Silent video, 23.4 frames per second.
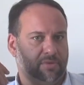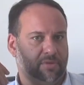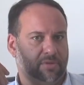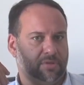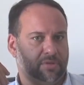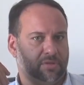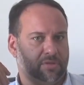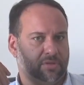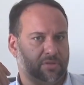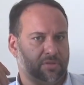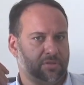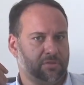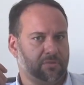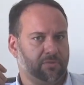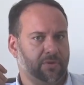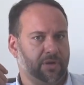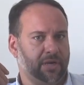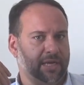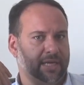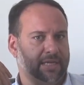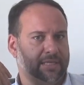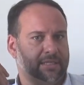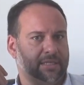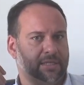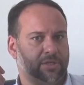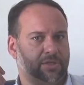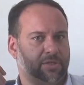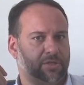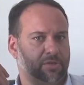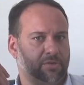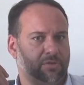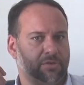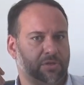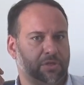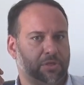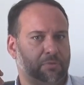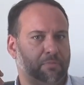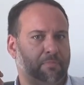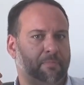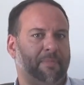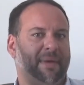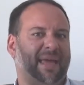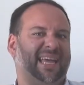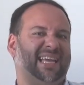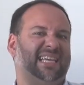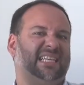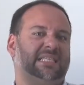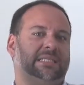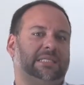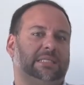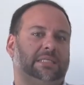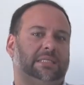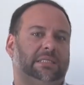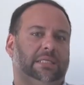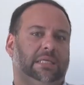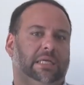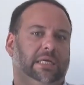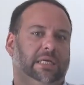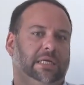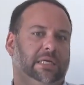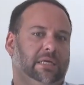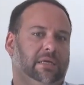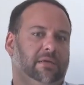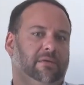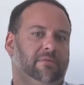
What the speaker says: is related to space, like